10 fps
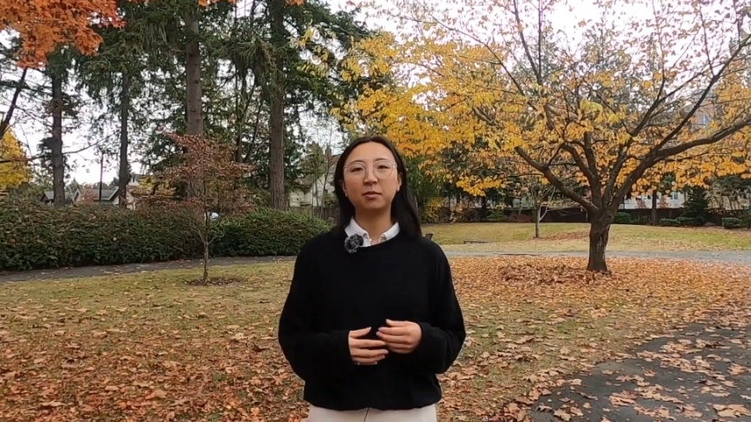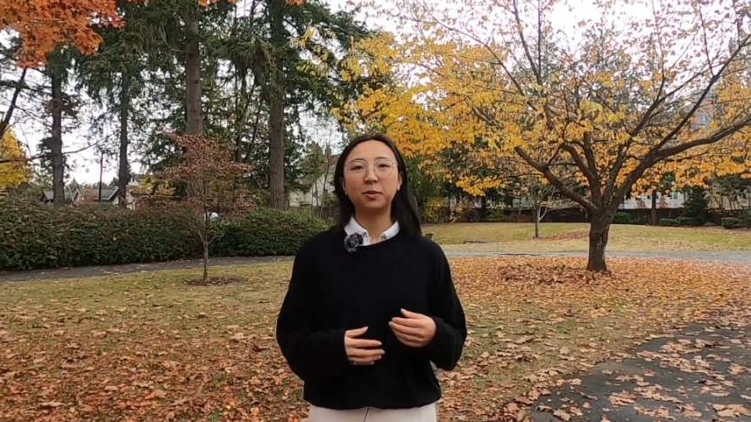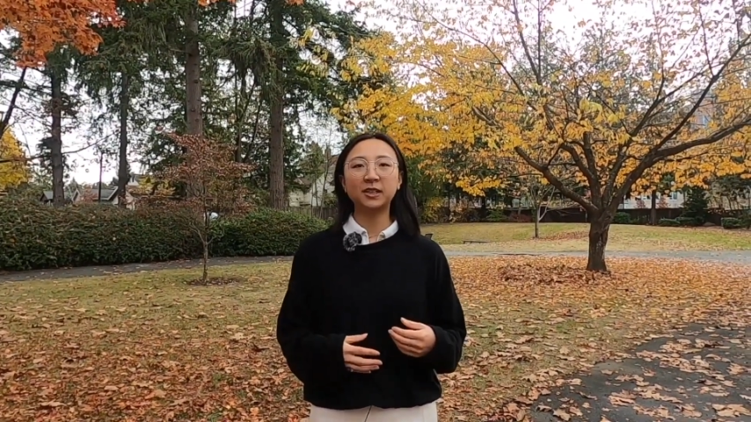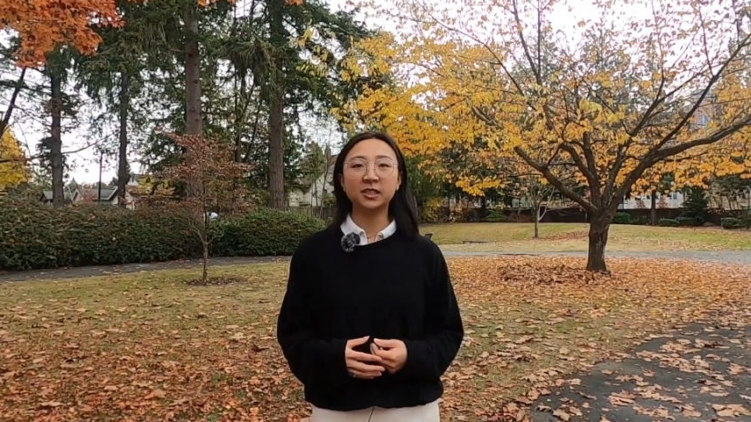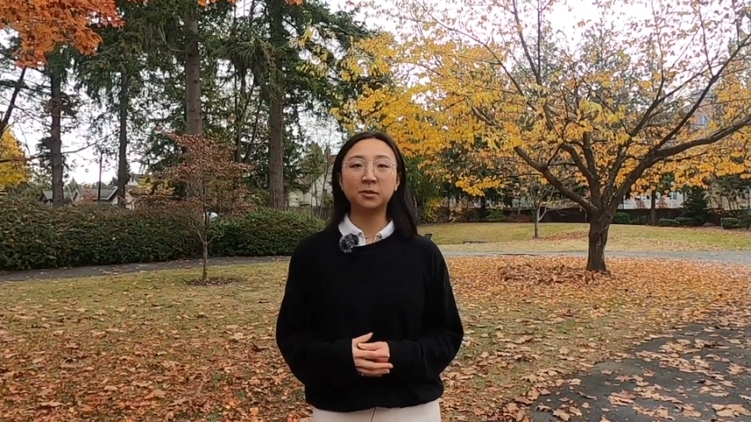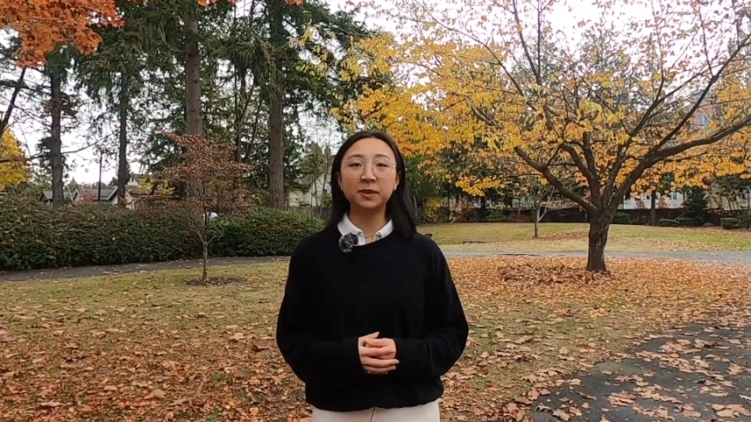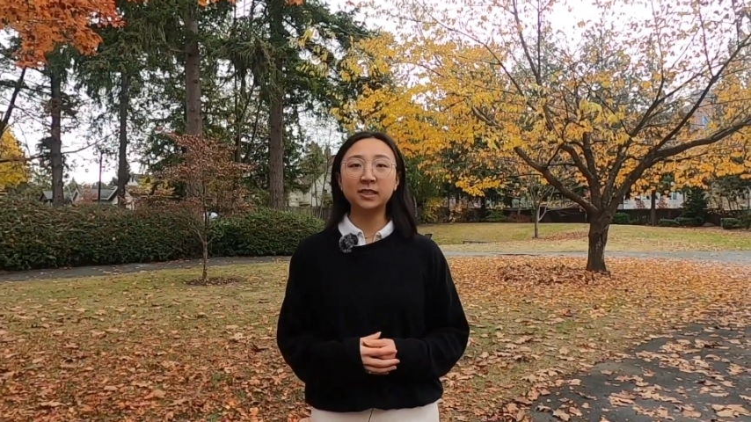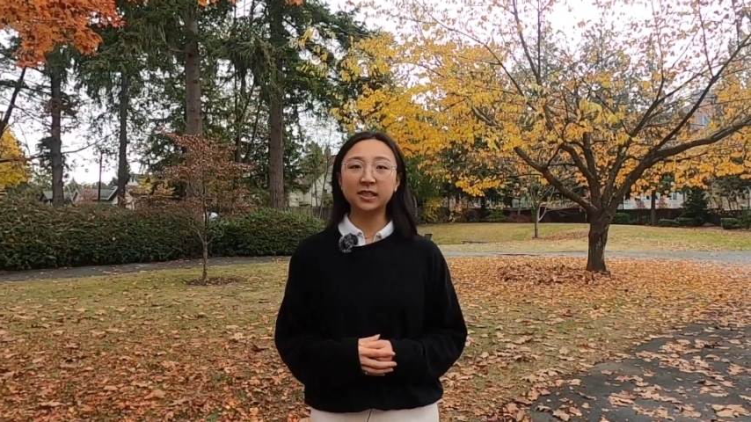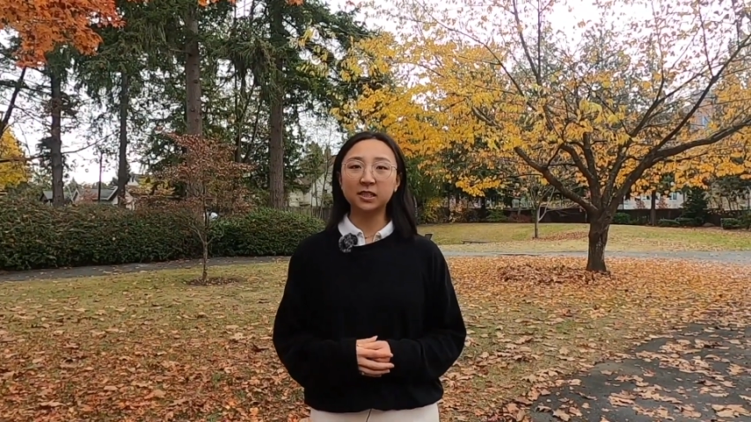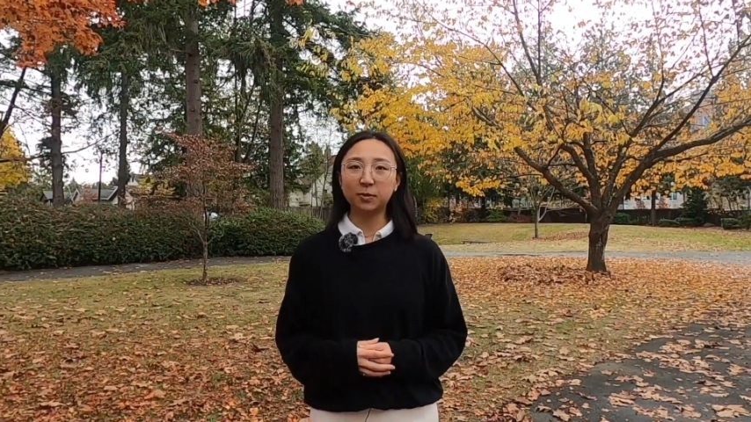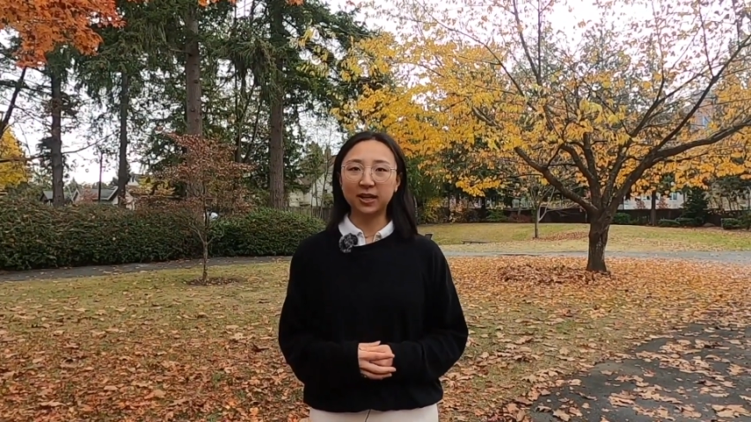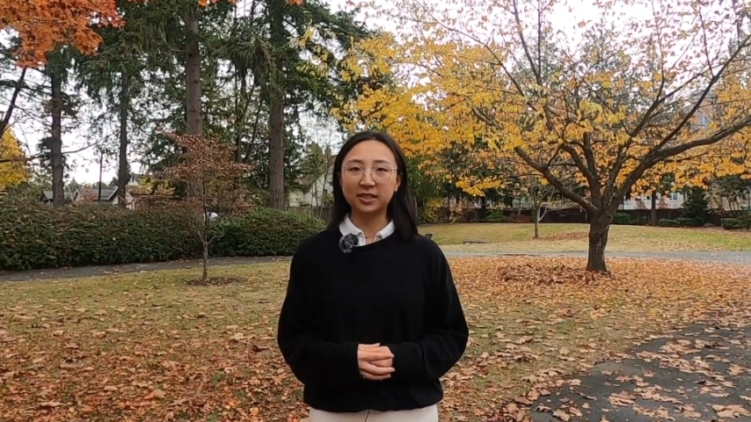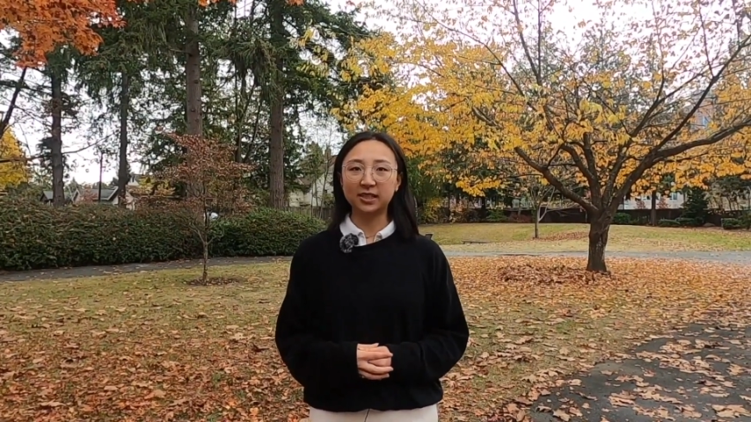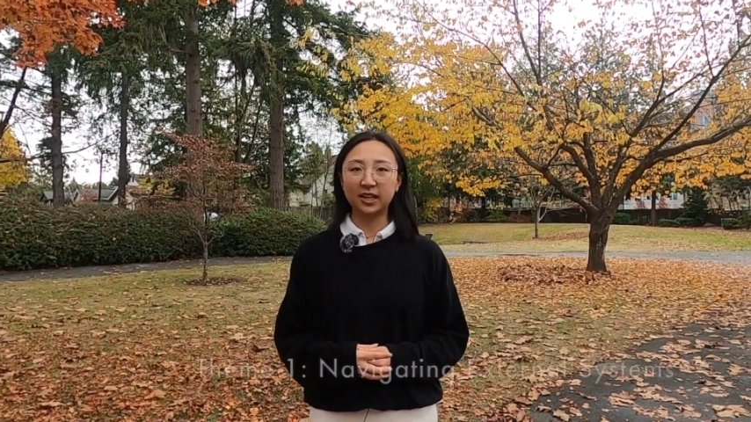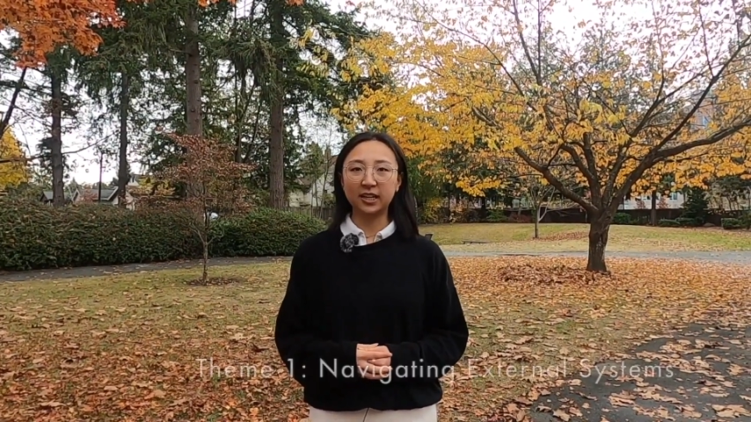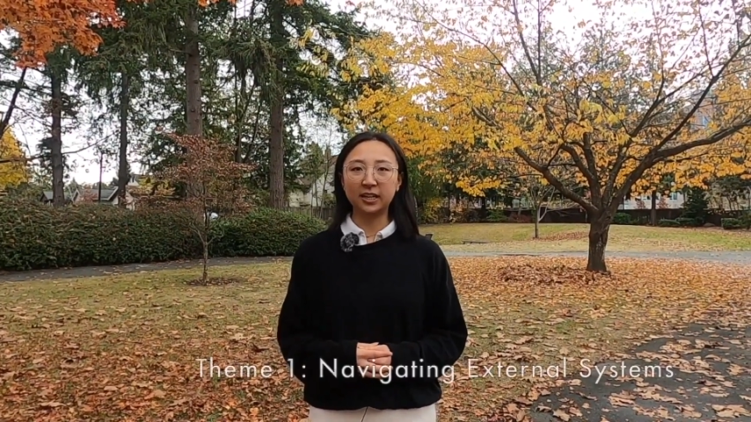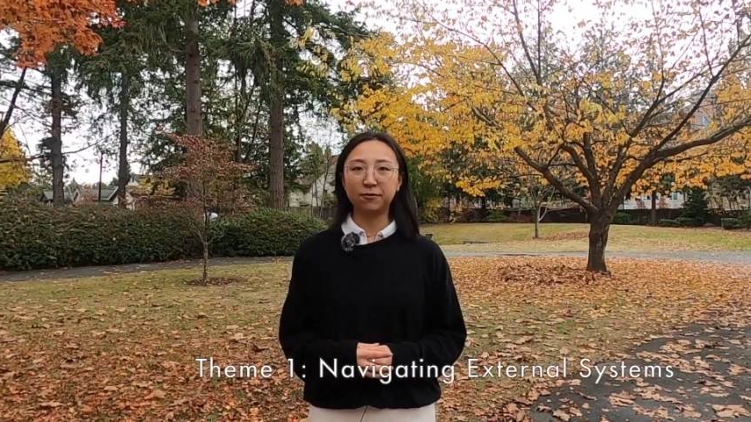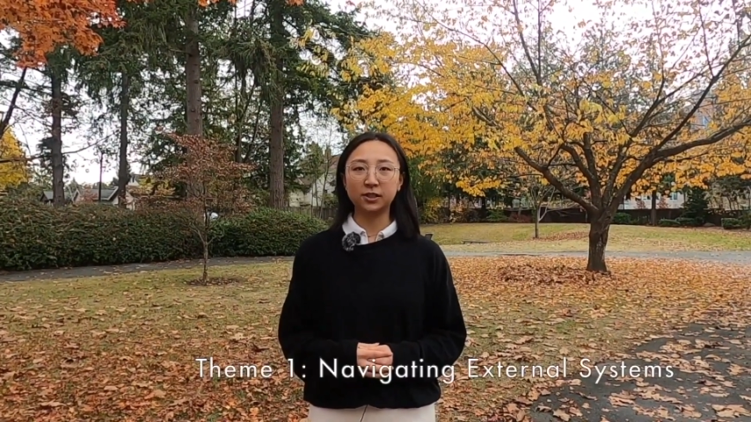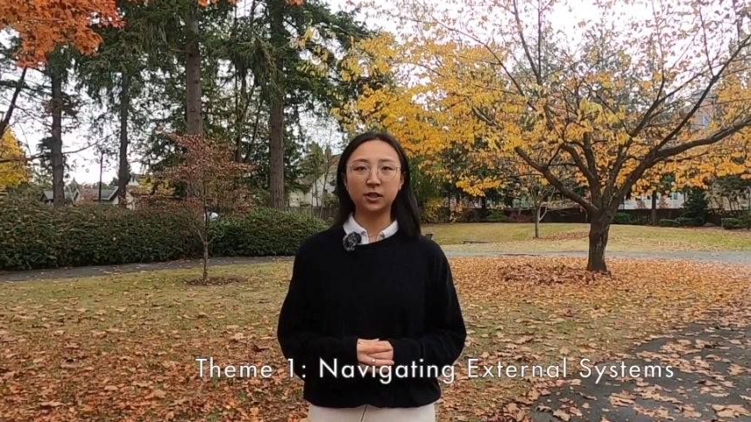Participants expressed a need for